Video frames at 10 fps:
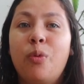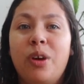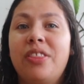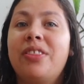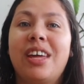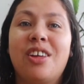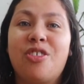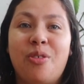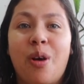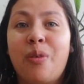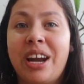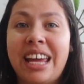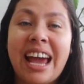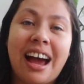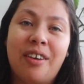with things you
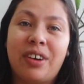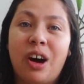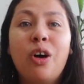already have at